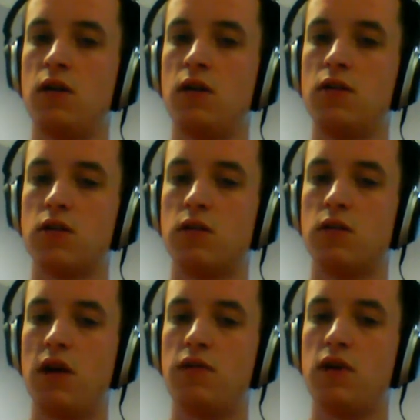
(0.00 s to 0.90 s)
So
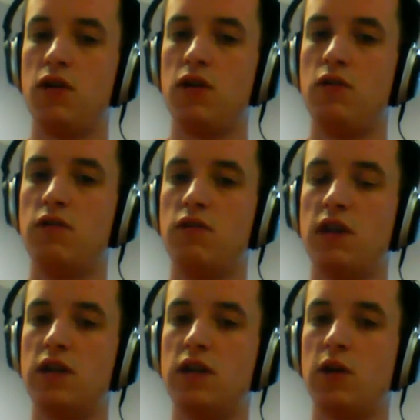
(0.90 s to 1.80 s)
having a
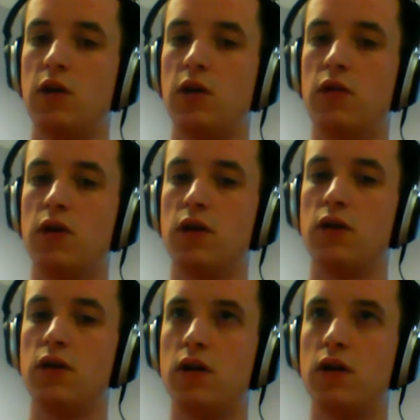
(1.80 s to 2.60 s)
unified downloader that